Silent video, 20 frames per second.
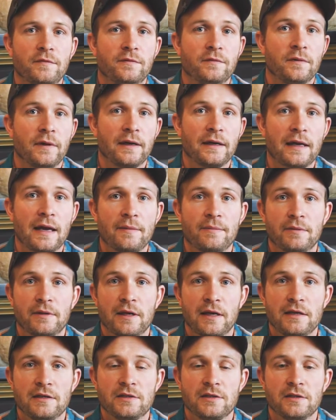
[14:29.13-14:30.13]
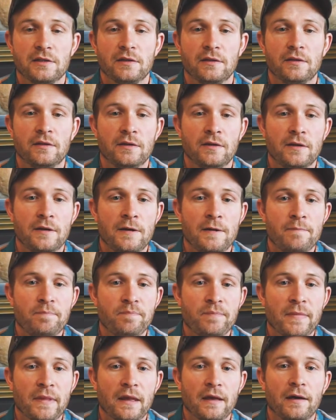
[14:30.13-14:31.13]
like application
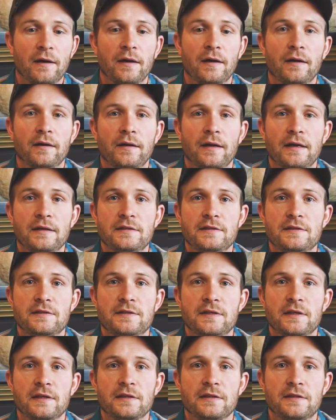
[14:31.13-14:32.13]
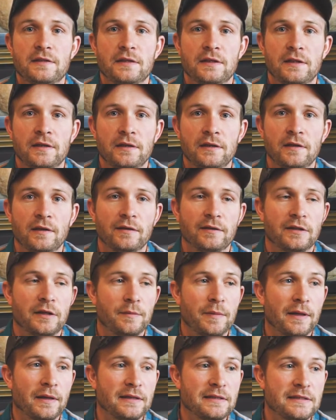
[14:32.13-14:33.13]
agencies, you know,
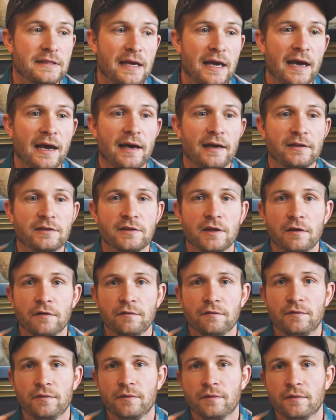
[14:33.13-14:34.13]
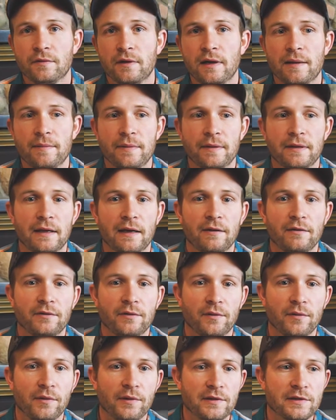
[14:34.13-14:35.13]
Cabela's Tags, Hunt and Fool, Epic
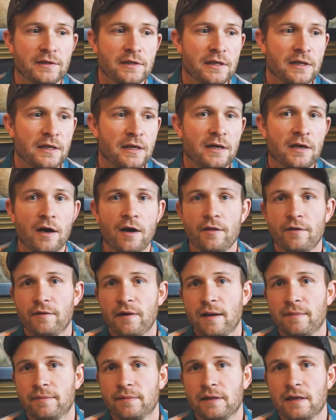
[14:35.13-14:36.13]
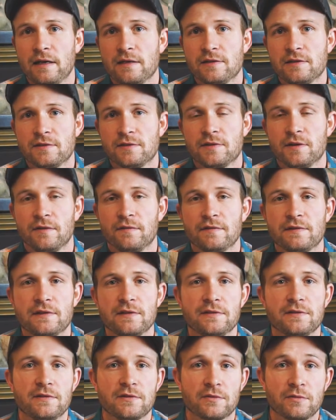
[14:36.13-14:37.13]
Outdoors, other application
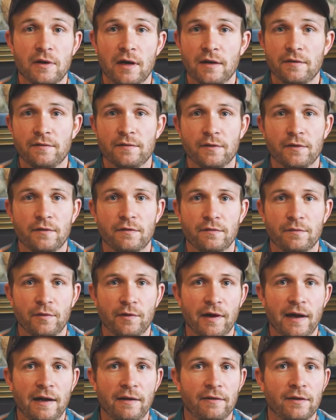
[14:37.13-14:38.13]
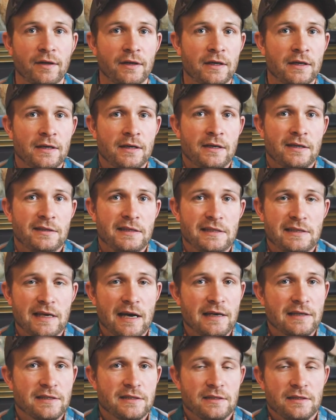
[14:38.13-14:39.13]
services. There's quite a few of them around. These
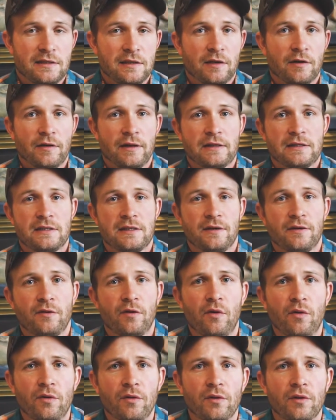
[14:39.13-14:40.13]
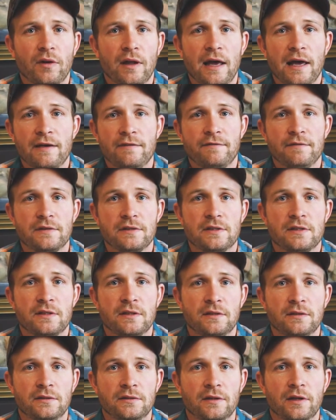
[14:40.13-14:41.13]
guys, you know, that's their whole life, is
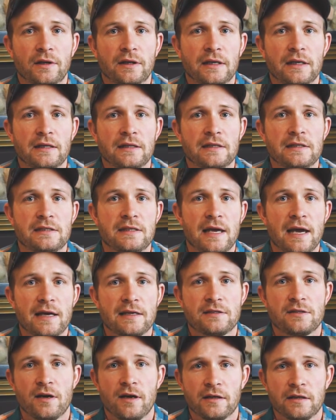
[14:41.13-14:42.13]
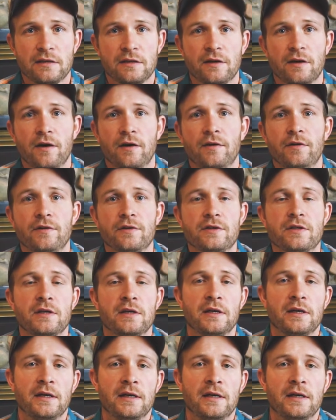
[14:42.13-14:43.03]
looking at these tags, talking to hunters,